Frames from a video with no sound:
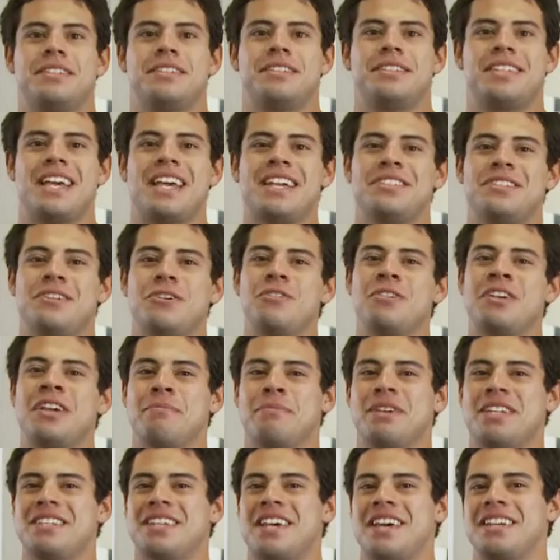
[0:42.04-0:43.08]
Day two can
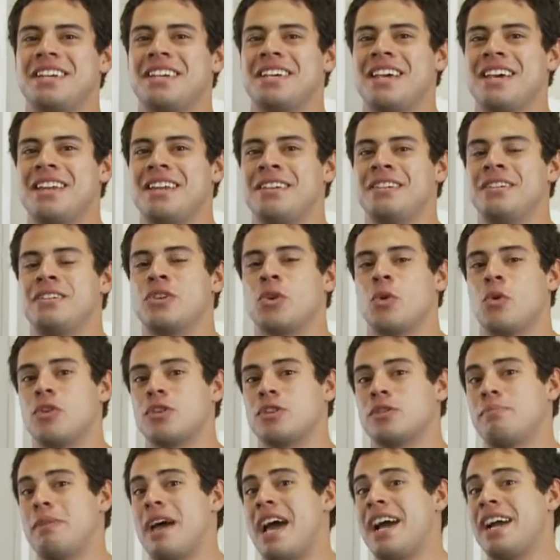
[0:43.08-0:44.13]
be dedicated
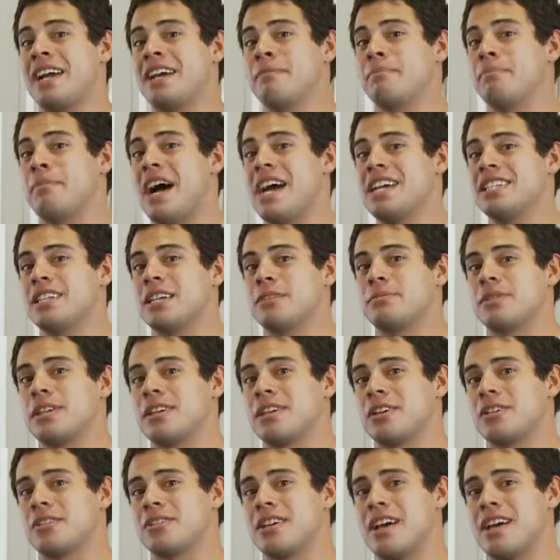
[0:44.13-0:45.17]
towards back and biceps
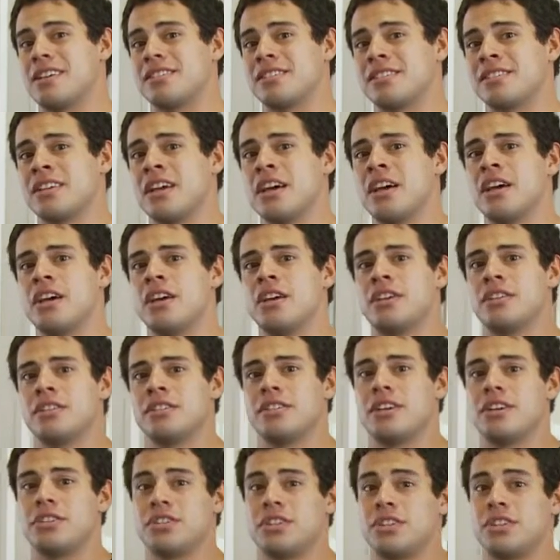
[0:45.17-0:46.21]
exercises such